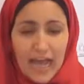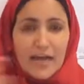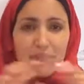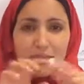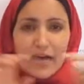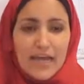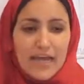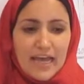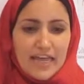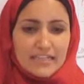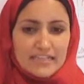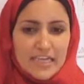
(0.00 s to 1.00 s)

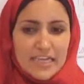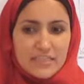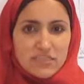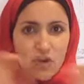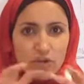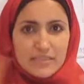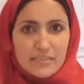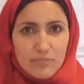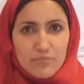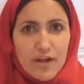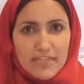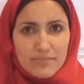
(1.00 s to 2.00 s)
and is not
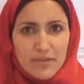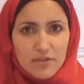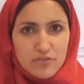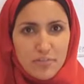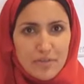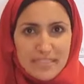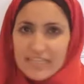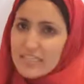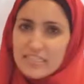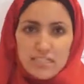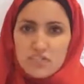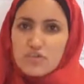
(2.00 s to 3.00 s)
summarized by your topic
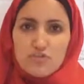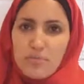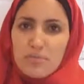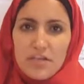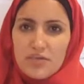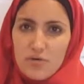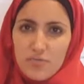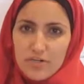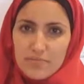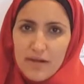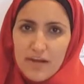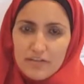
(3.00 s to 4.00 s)
sentence, it should not be in your
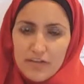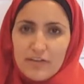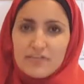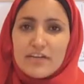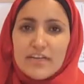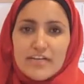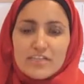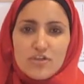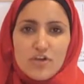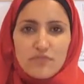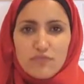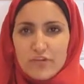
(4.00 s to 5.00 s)
body paragraph.
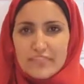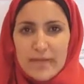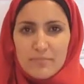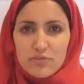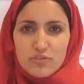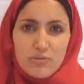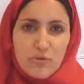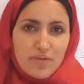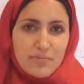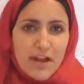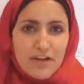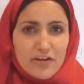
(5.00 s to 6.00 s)
So for example, your body
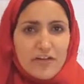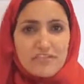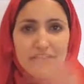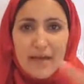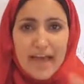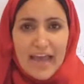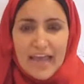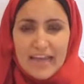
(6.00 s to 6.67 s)
paragraph is about